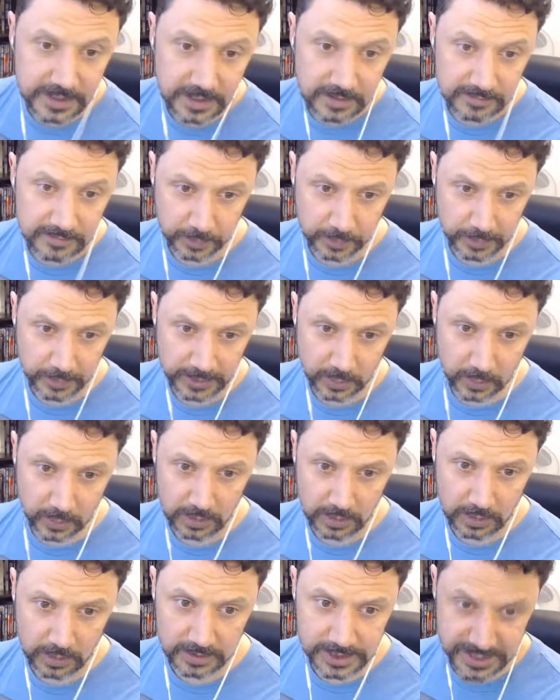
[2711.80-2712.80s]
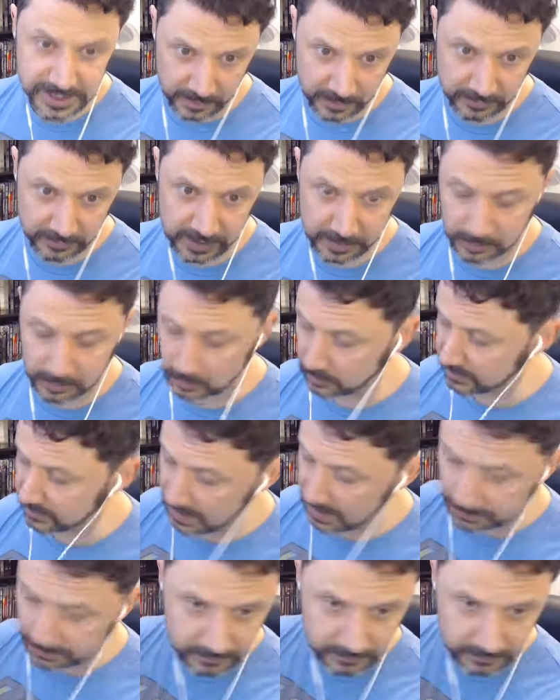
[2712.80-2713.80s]
for your Shadow of the Demon Lord
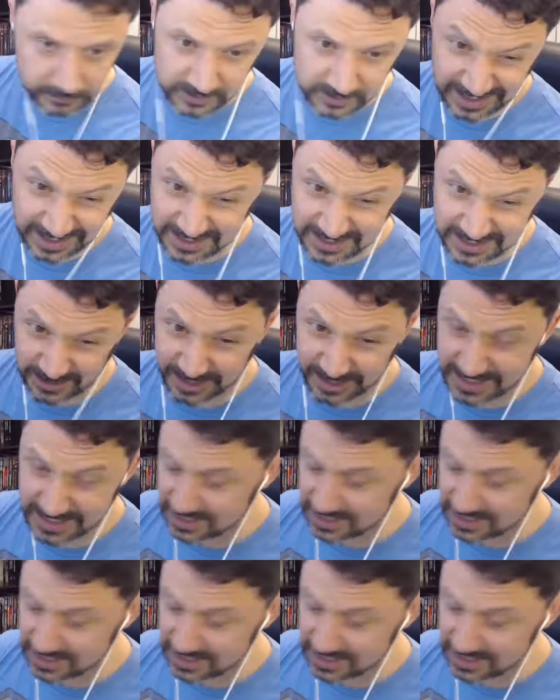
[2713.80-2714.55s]
game, tons of great stuff